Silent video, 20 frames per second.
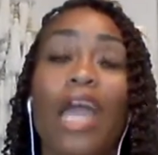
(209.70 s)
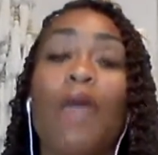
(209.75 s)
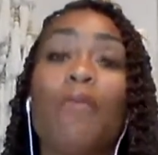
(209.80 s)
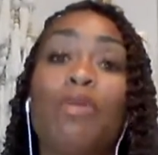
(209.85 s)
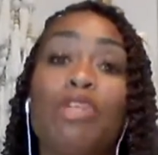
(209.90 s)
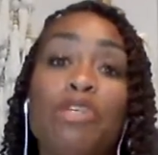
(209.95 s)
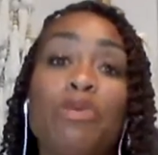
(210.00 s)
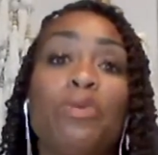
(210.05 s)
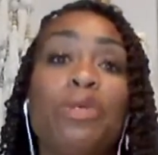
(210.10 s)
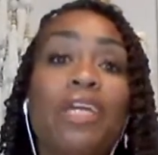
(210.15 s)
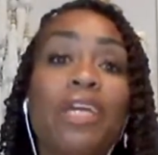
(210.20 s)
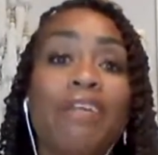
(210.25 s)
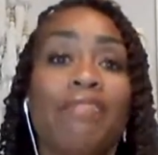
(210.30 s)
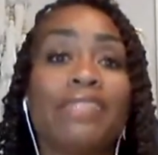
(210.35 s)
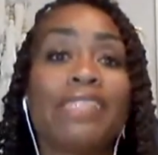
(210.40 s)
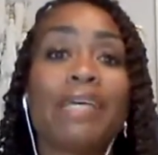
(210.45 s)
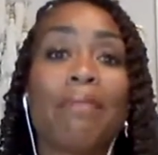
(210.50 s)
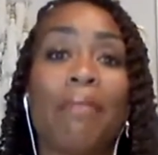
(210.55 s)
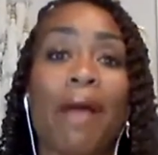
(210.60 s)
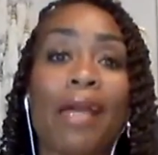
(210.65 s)
And when you
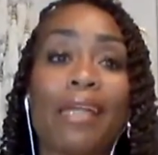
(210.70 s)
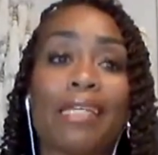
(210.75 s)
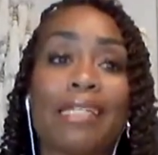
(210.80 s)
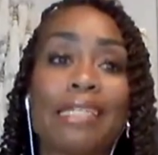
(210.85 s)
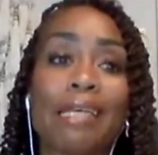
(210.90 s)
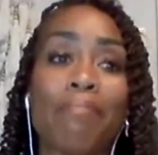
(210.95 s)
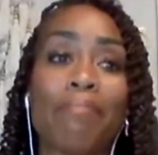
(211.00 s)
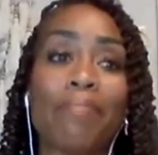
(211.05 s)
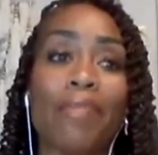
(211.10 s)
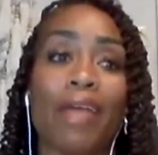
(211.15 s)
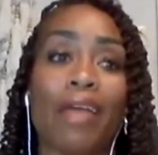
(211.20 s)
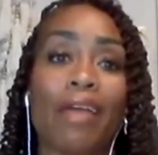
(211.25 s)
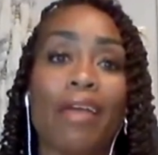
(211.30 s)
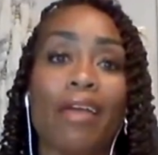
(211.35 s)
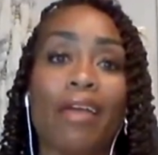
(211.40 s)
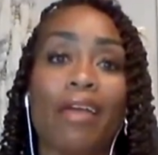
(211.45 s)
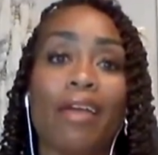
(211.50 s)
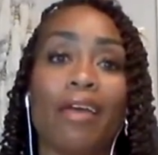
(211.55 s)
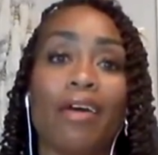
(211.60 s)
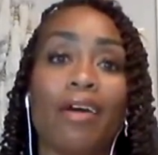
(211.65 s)
give somebody
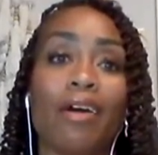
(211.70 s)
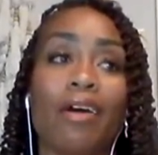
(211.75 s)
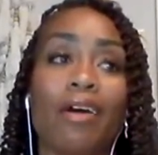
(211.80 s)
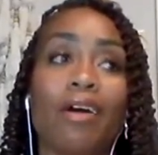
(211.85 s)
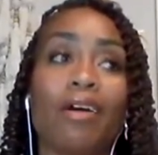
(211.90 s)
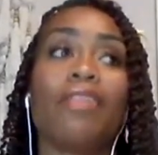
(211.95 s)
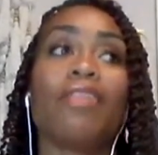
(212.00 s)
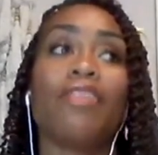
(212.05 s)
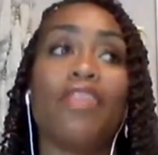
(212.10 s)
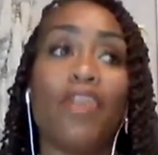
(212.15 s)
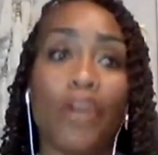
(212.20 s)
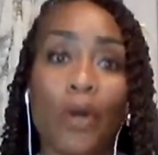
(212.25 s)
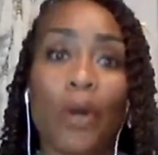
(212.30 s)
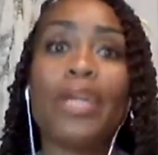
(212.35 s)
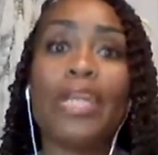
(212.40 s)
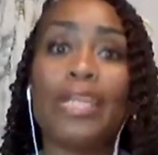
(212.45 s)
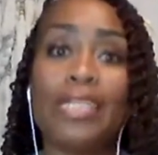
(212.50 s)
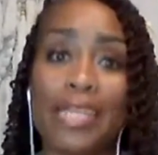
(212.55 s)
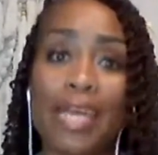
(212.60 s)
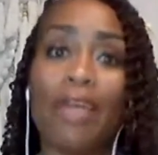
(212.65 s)
something, they're
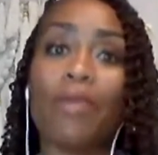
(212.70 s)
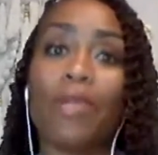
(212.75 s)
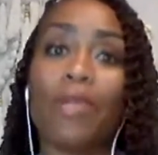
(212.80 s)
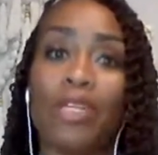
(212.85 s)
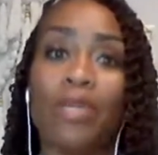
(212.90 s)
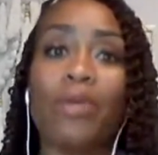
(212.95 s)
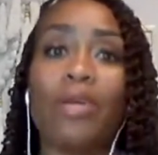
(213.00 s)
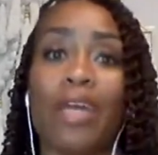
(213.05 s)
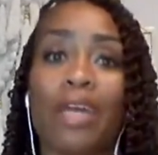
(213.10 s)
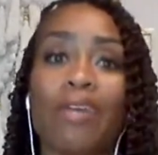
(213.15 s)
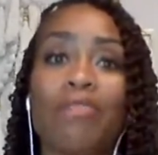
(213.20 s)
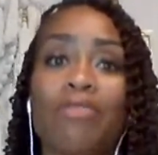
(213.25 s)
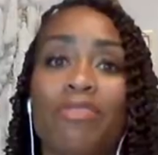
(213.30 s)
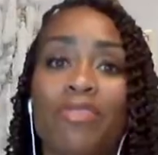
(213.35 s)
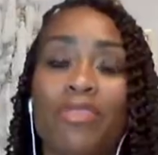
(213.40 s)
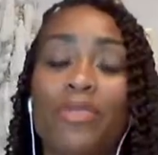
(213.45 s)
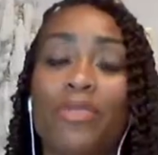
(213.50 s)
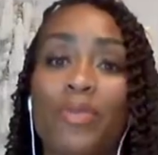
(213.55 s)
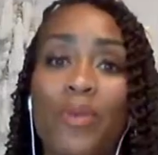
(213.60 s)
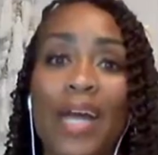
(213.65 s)
going to take what you
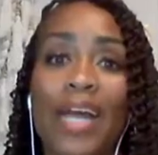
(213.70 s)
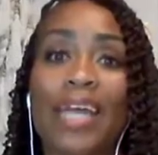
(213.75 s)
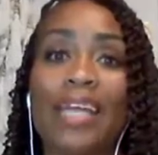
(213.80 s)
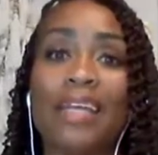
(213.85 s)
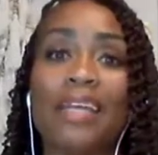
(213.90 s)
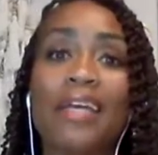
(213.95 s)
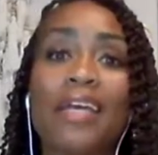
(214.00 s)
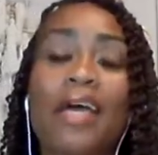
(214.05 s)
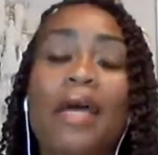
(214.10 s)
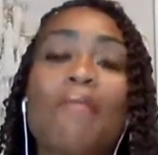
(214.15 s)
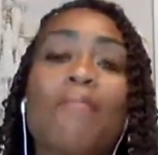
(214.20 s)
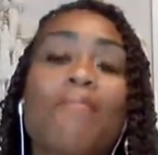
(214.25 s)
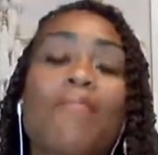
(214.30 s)
give, right?